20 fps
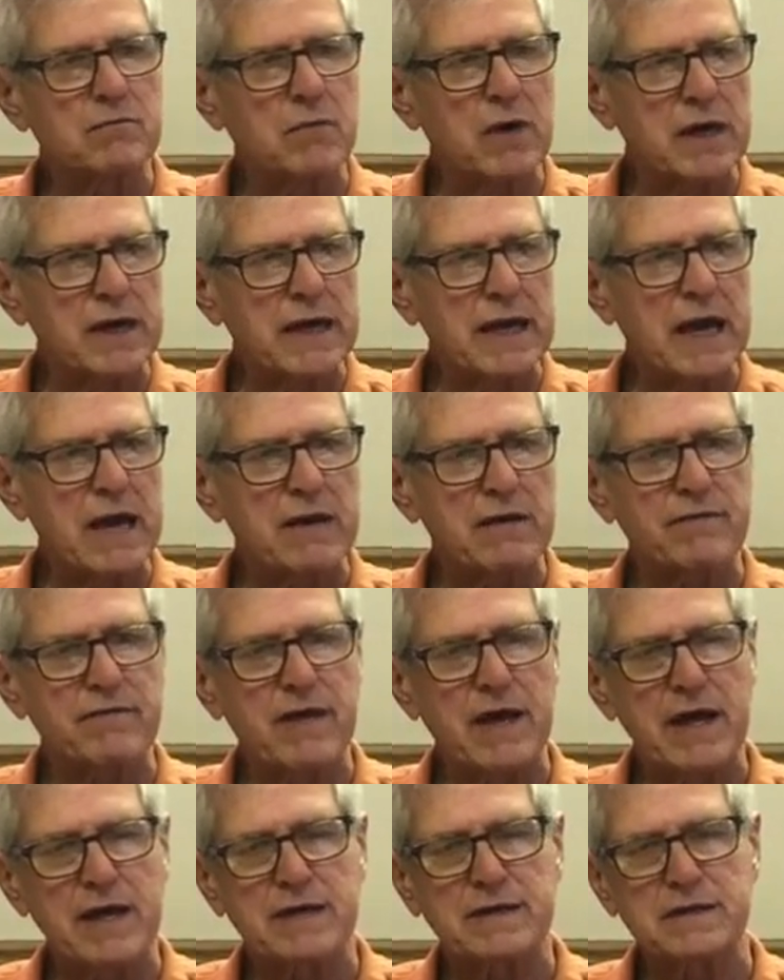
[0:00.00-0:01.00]
money out of
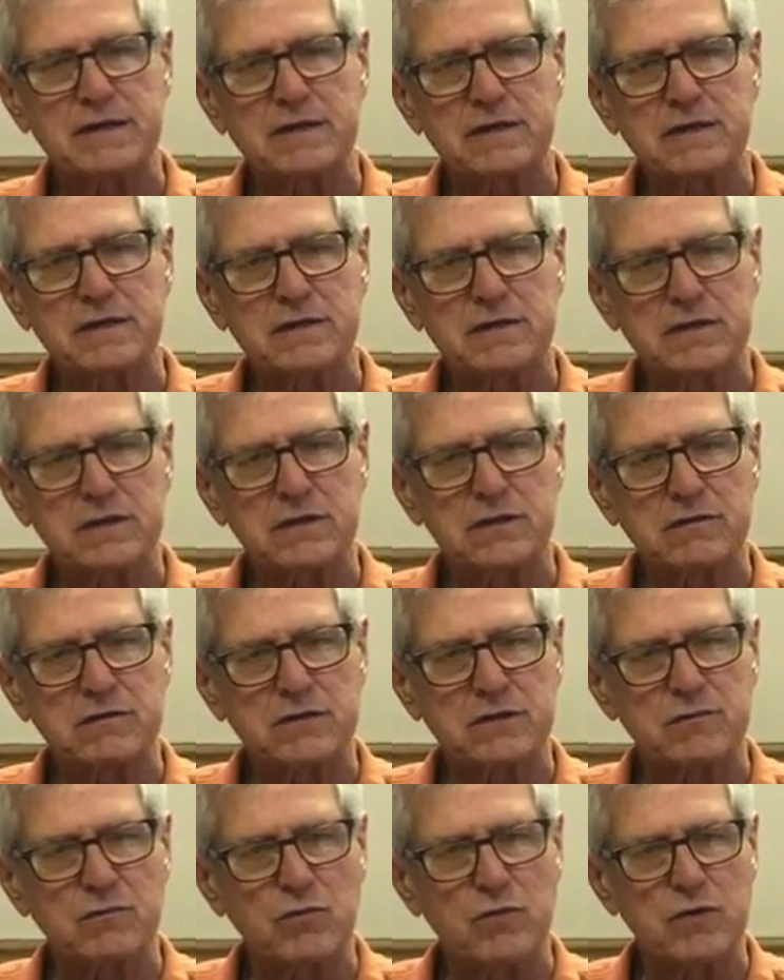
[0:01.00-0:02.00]
that to do
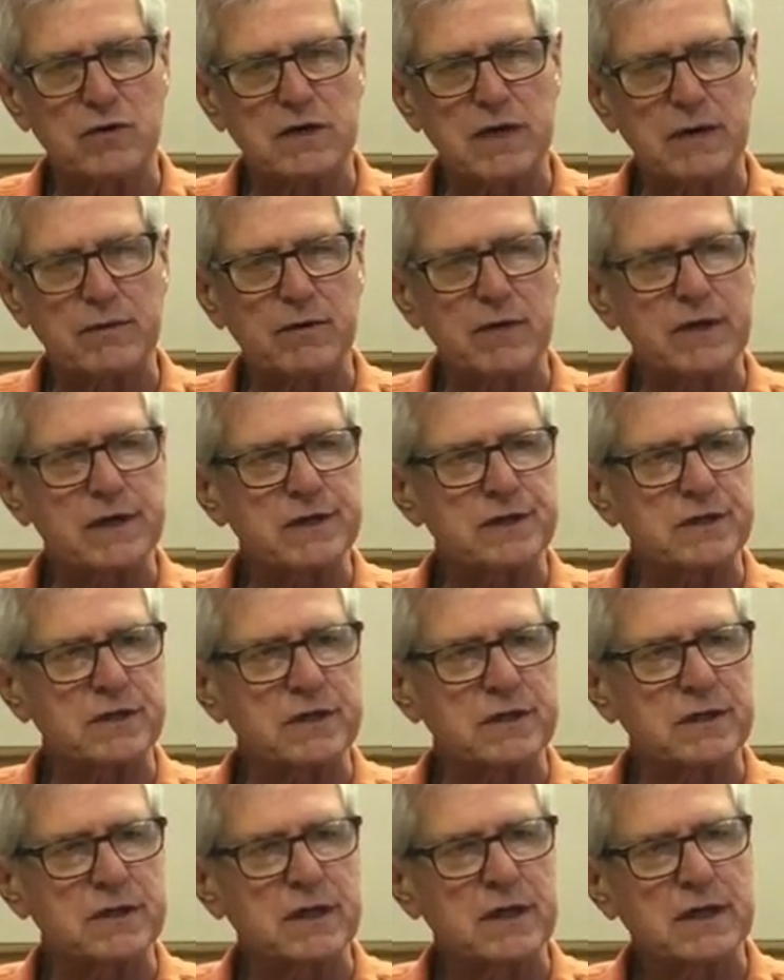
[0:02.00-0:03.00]
some more
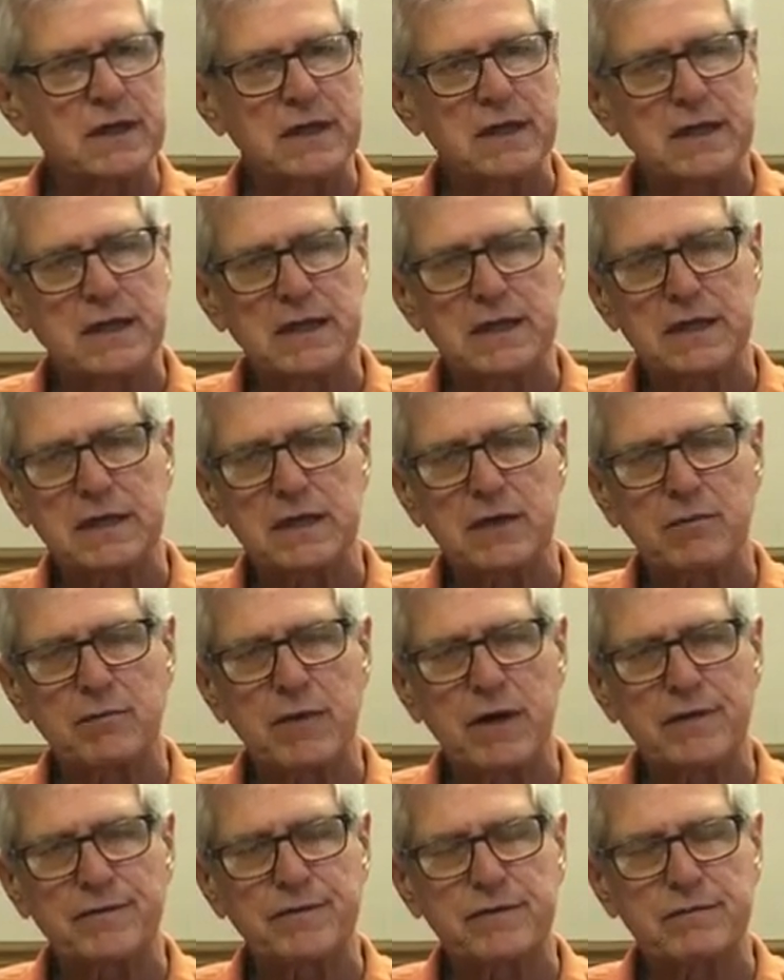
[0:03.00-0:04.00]
demolition. You know,
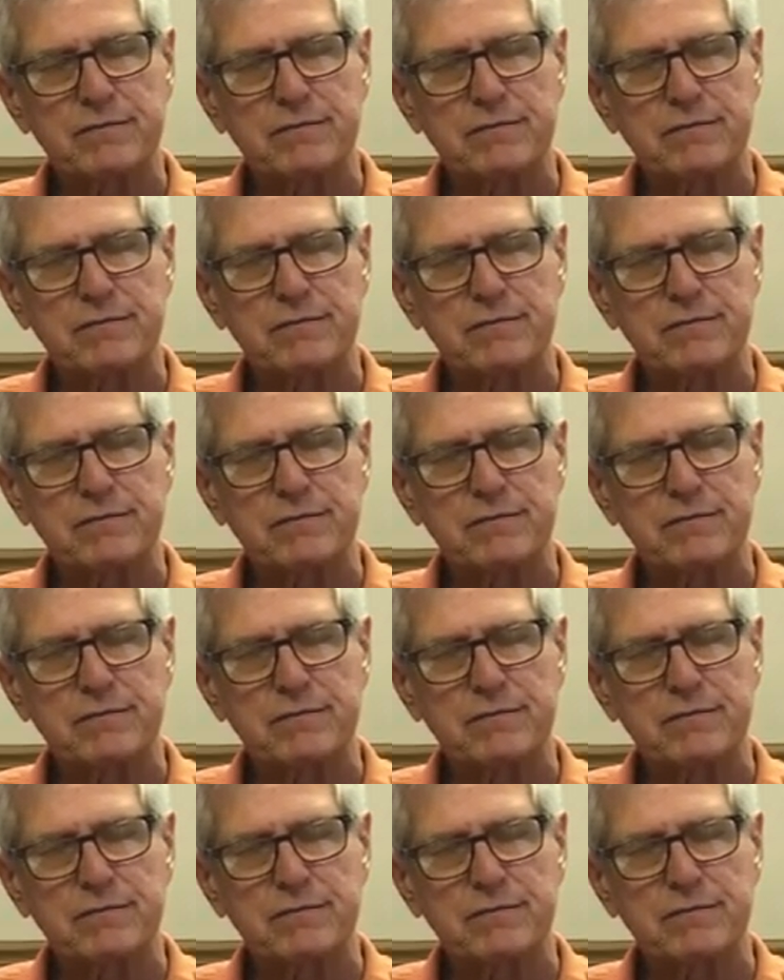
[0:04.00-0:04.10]
about